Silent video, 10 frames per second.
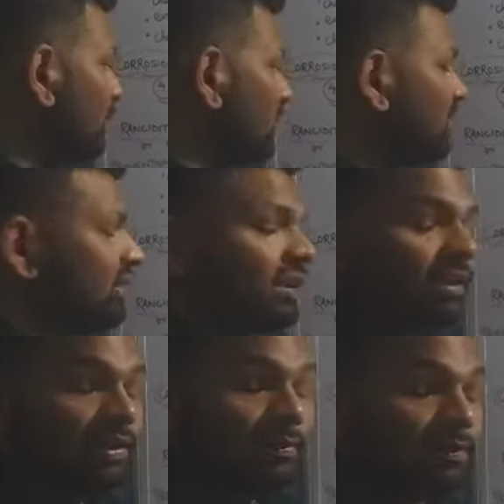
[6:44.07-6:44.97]

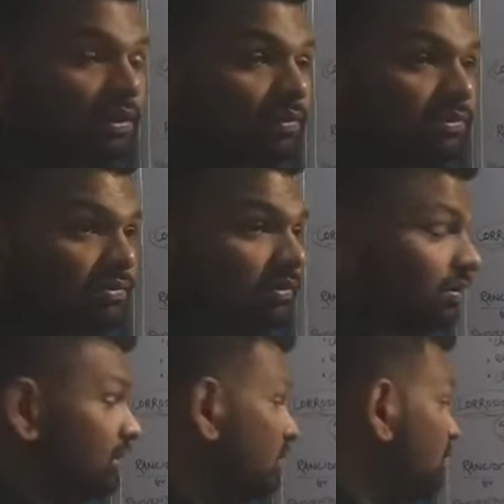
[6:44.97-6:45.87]
happening because
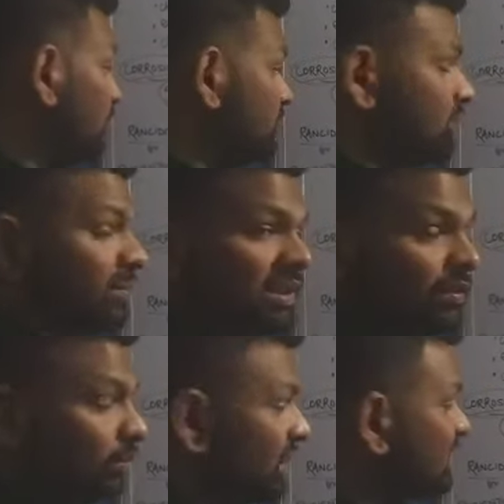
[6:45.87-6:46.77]
of something